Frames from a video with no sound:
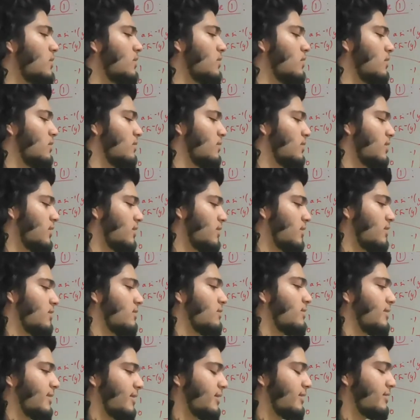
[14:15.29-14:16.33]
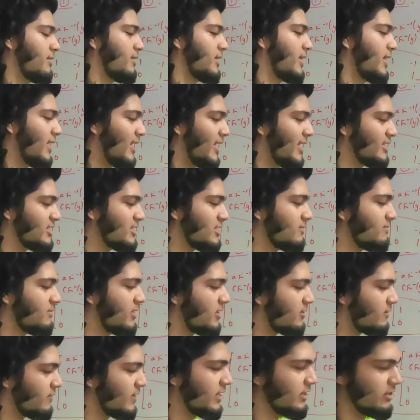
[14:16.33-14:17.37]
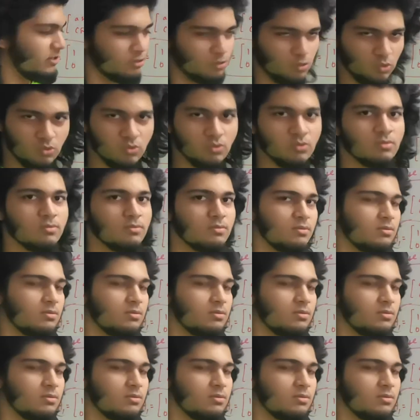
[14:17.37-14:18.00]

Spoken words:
a relation between two